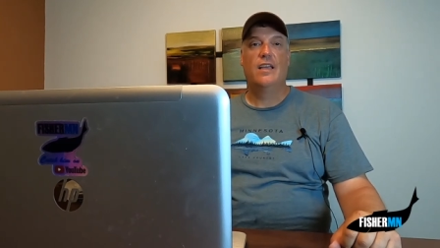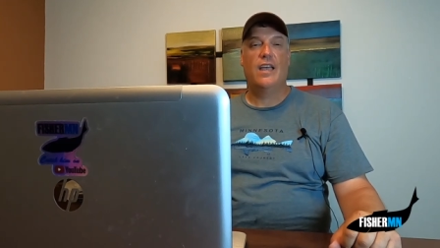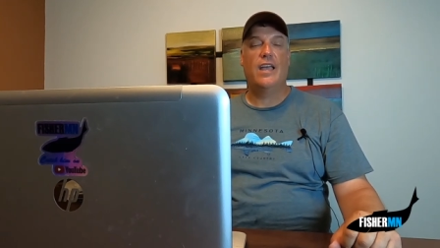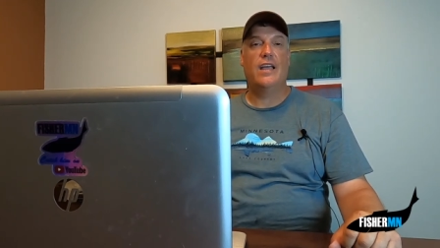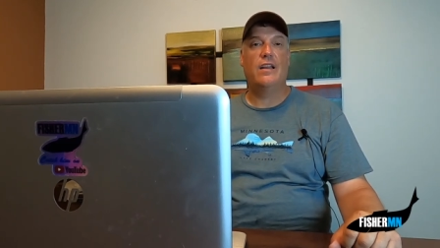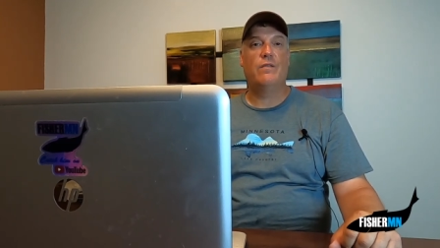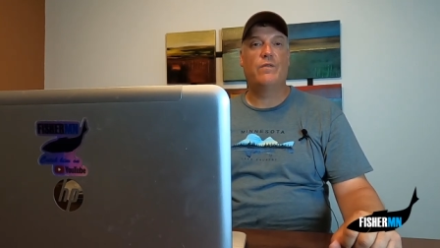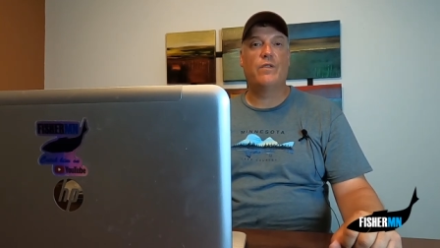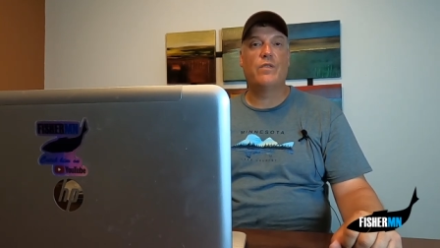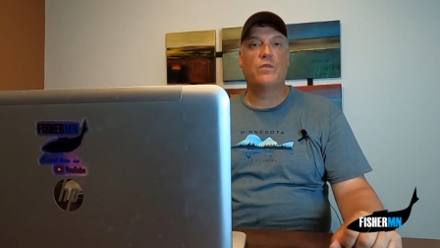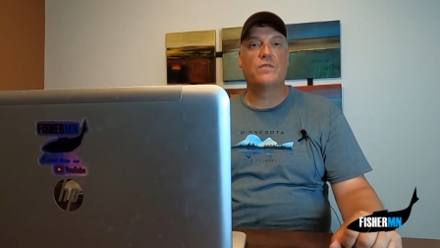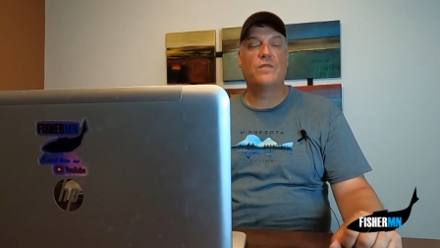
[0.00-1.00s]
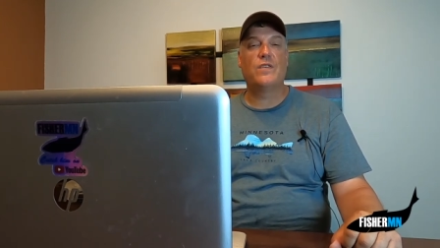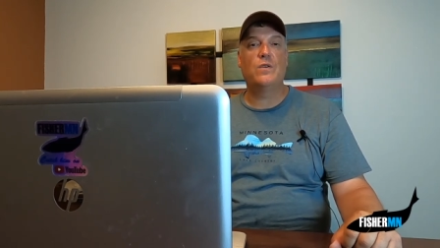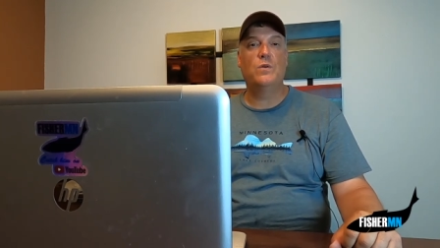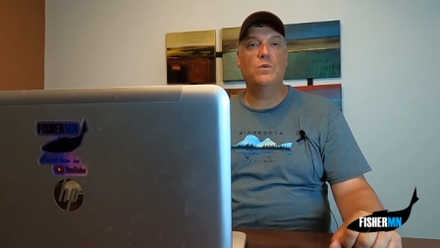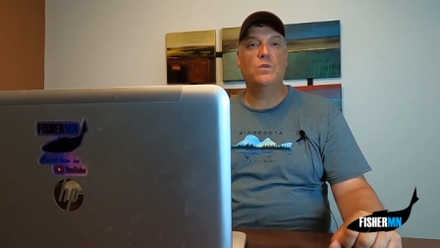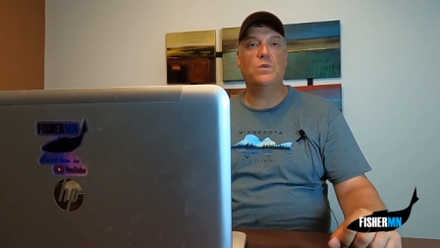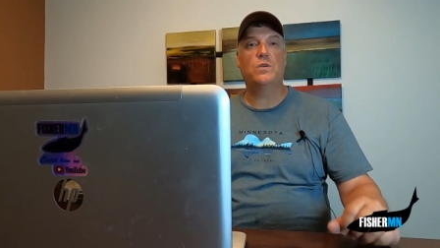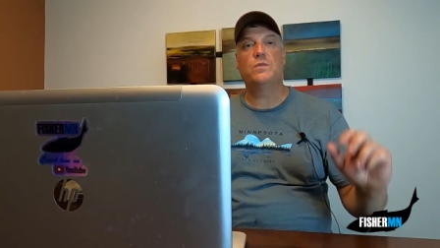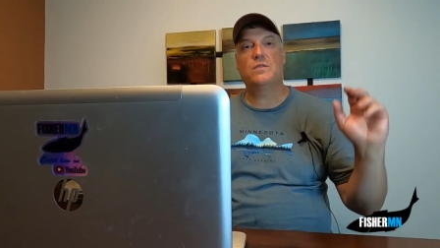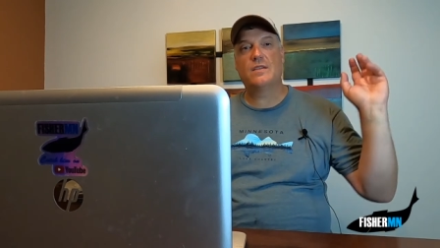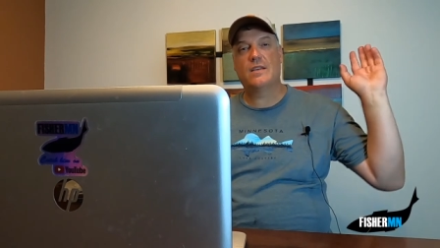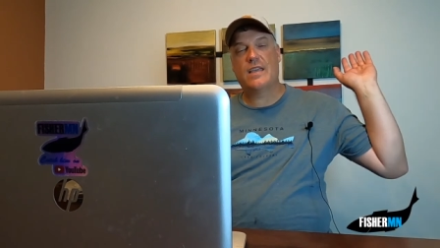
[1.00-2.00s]
and for those of you who do
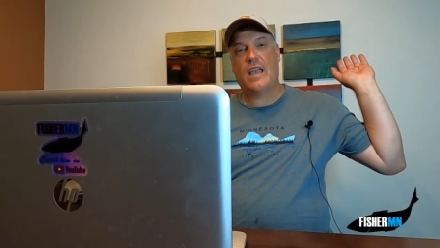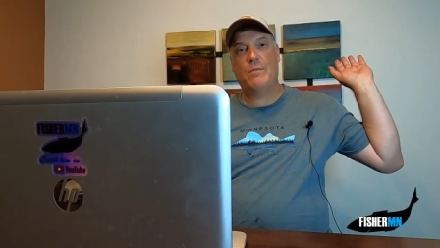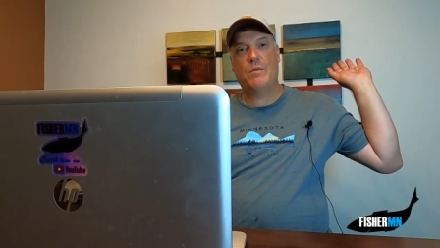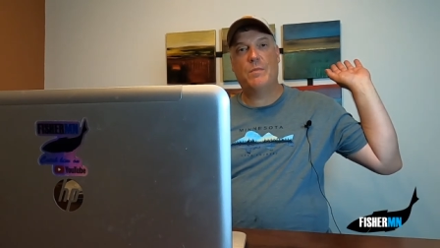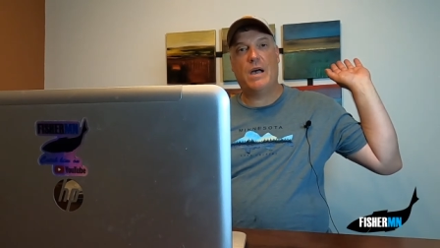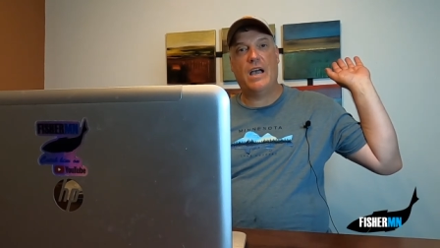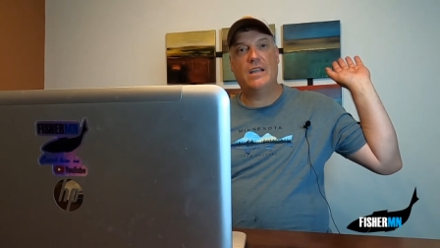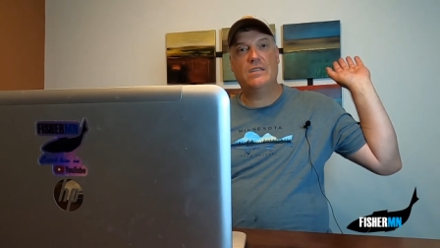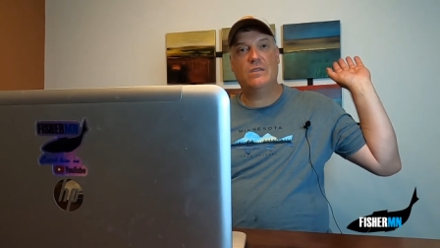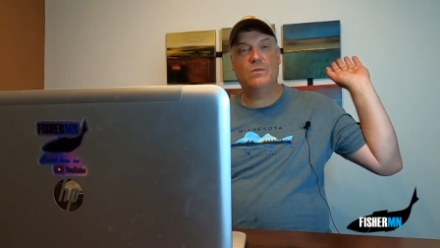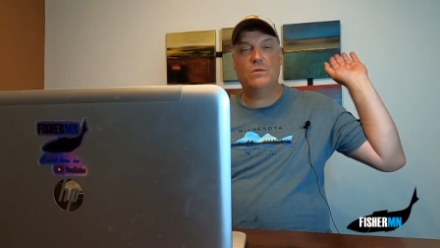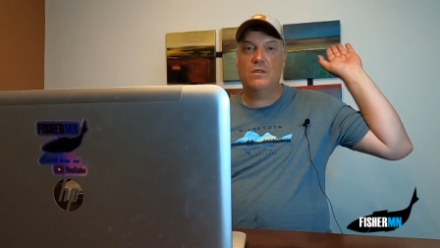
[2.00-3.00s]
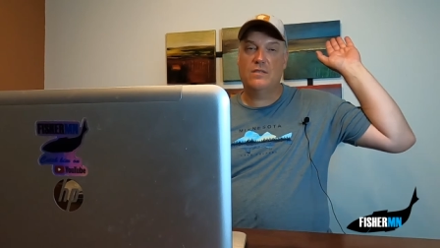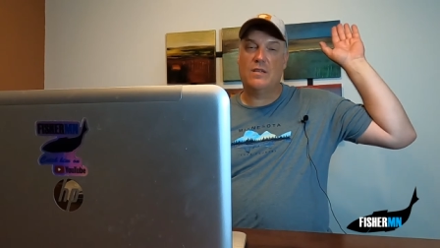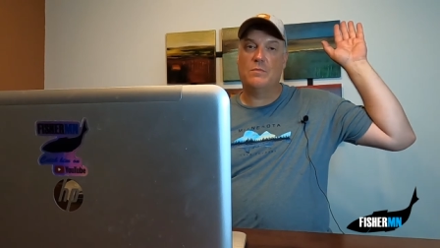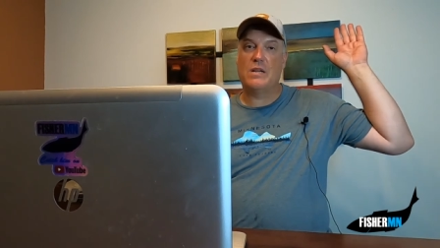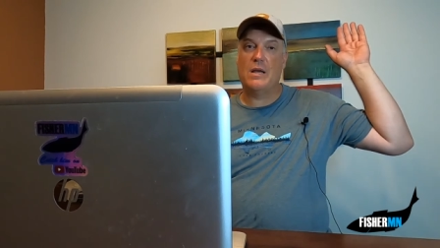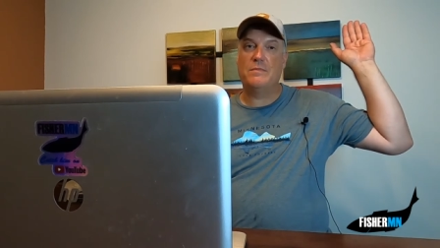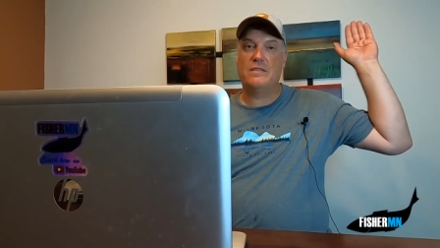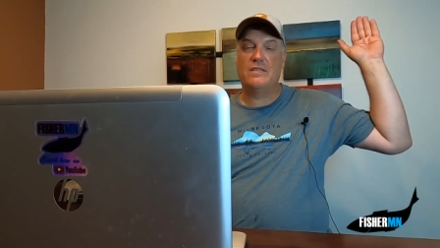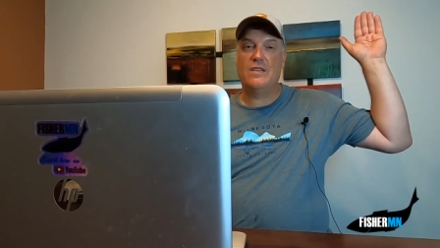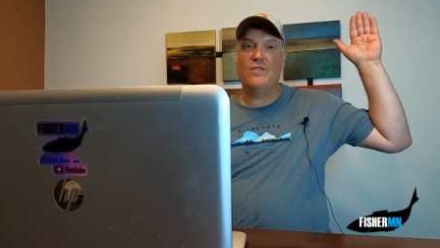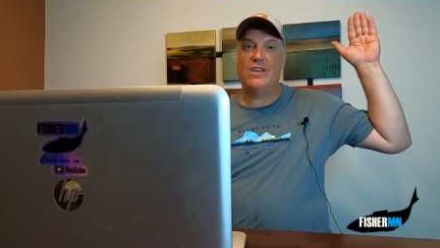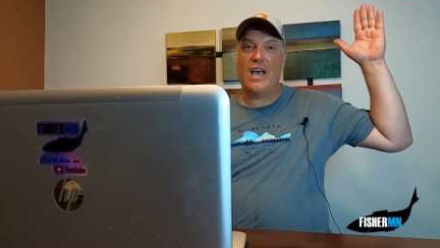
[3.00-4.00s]
use the camera behind you, sometimes it's
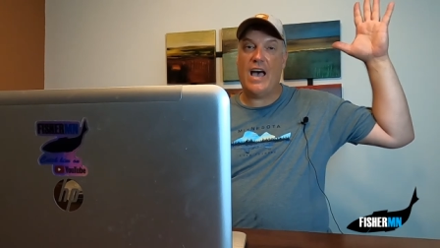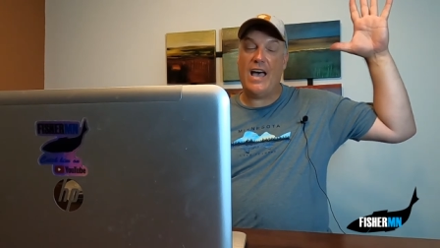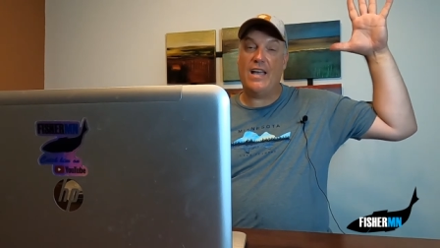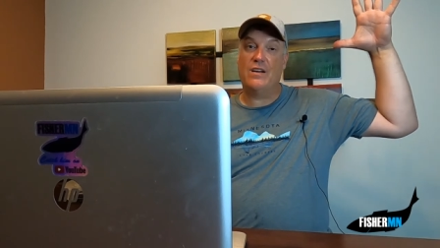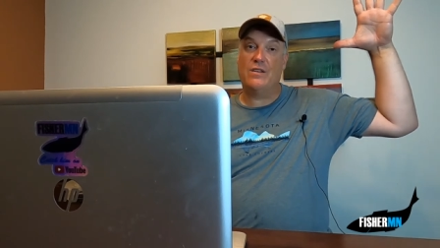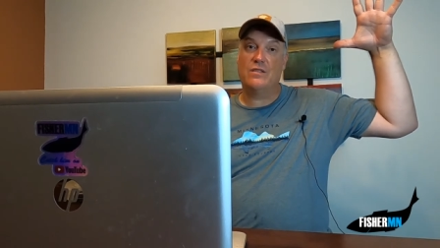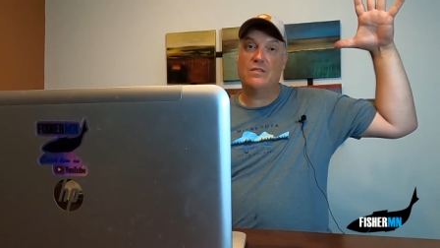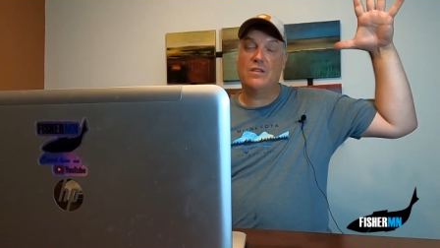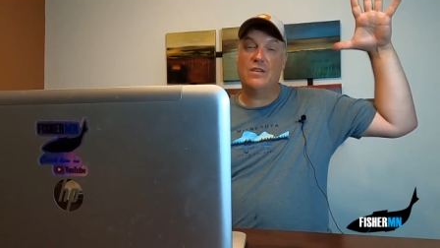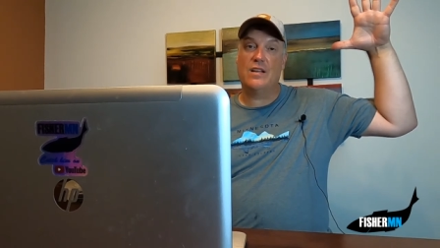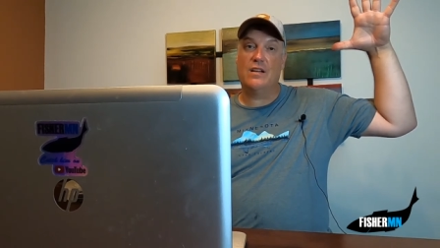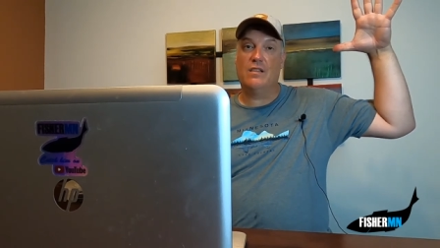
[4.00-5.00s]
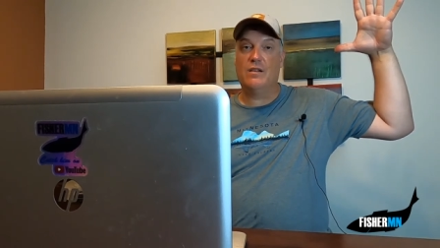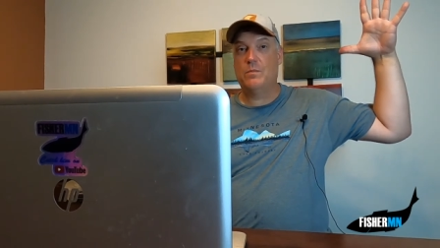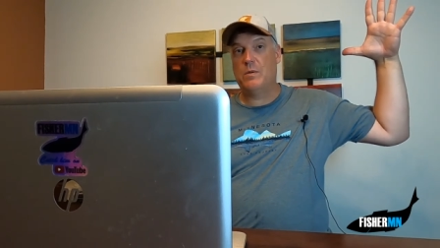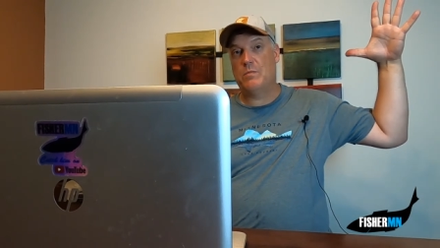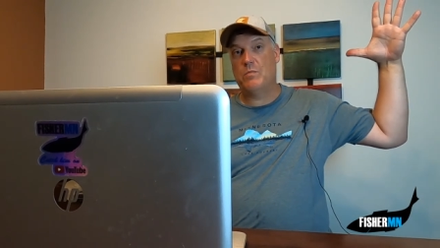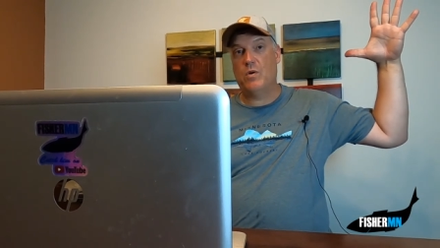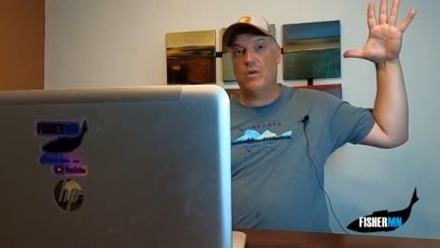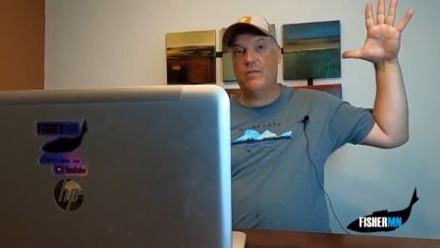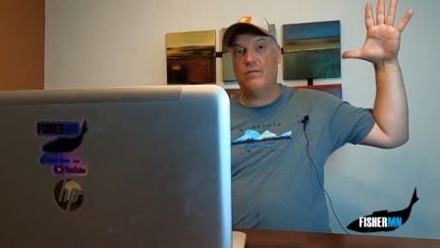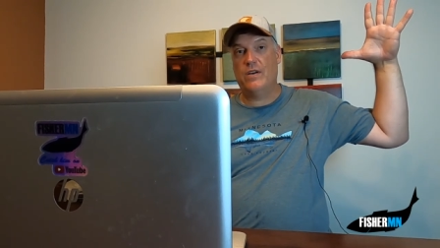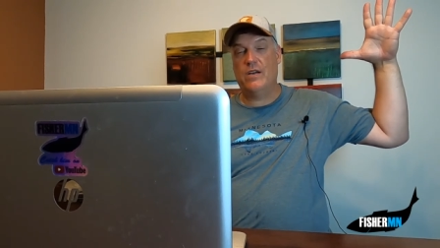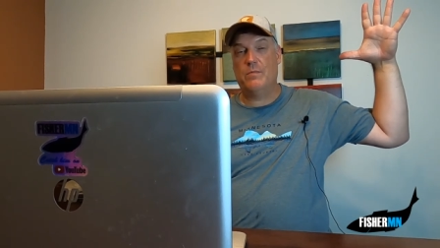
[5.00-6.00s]
even higher, so you get a little bit more
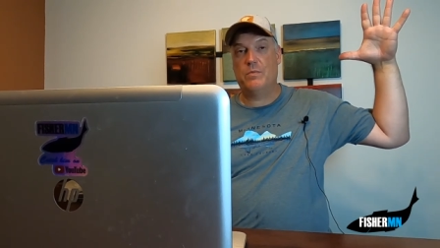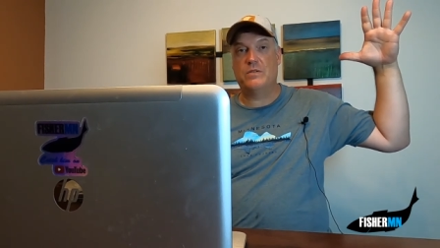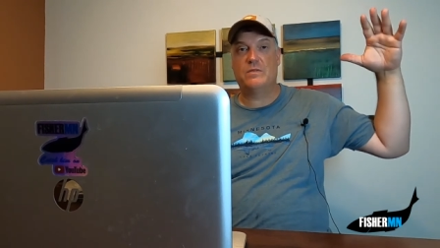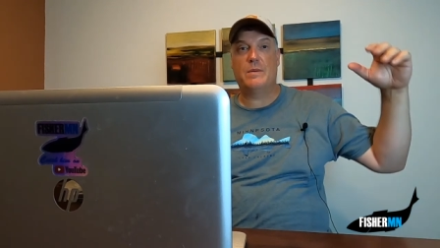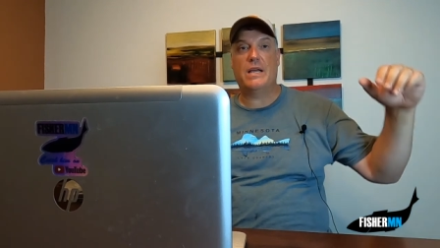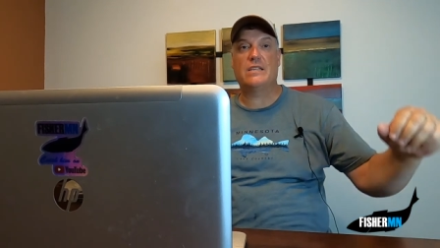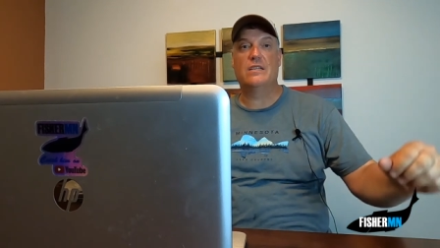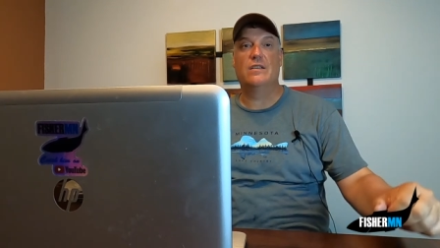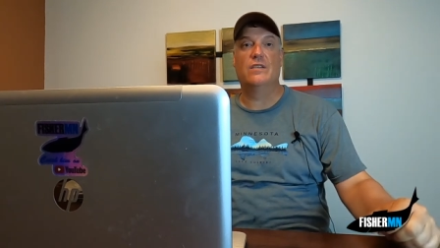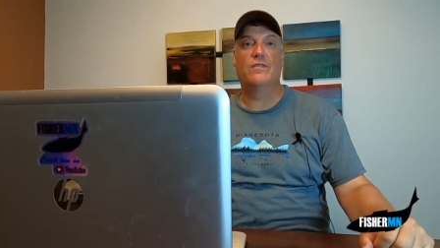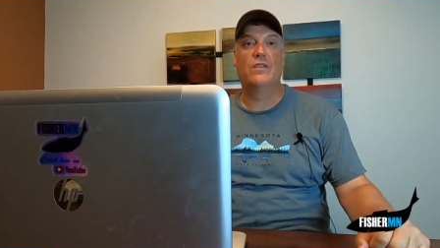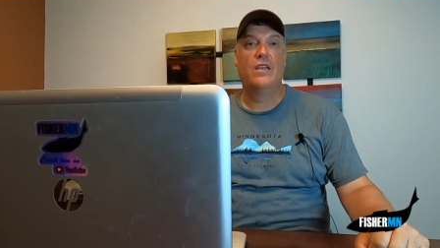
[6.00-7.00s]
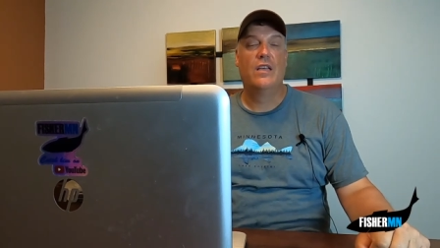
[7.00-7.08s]
of a perspective.